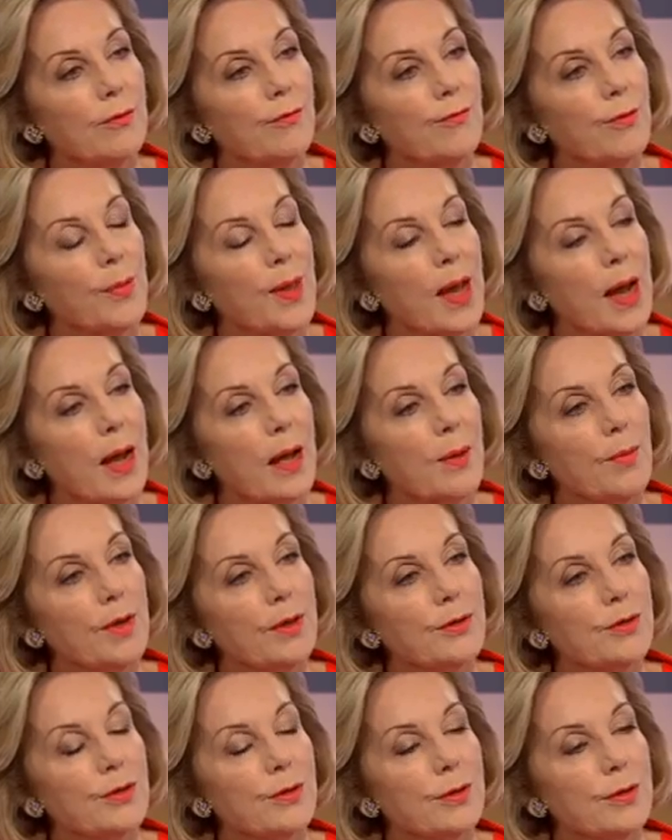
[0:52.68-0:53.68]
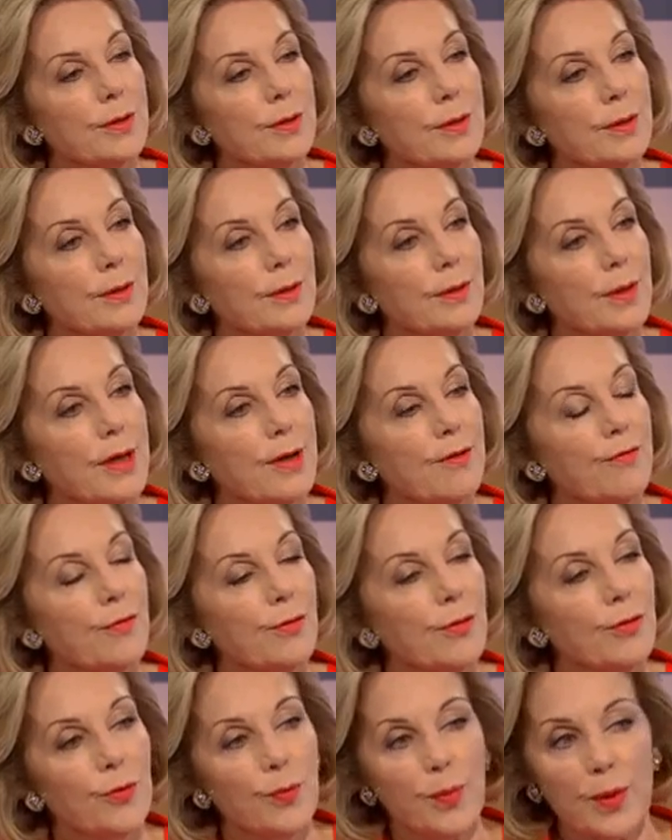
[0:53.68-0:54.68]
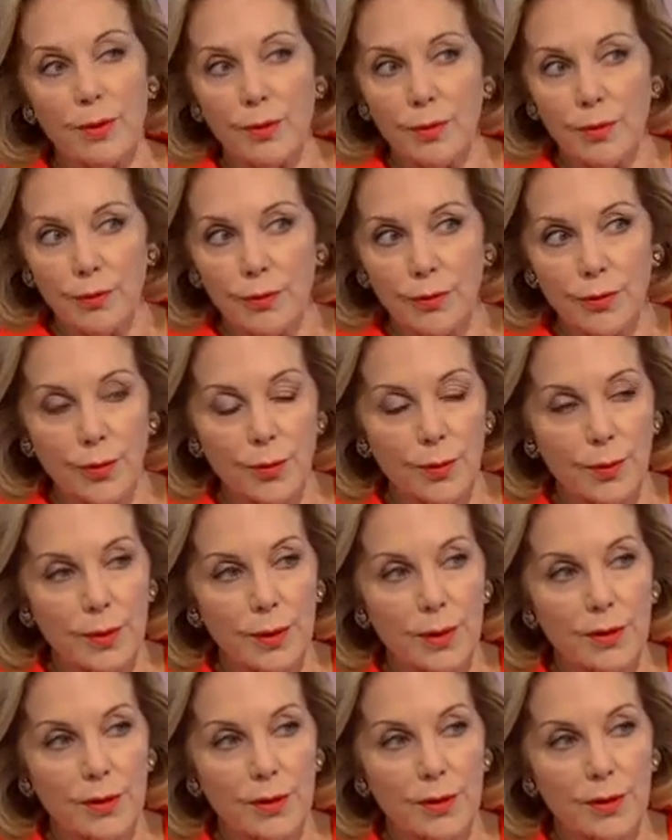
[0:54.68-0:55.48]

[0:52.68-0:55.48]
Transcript: From the Army to the Air Force because you were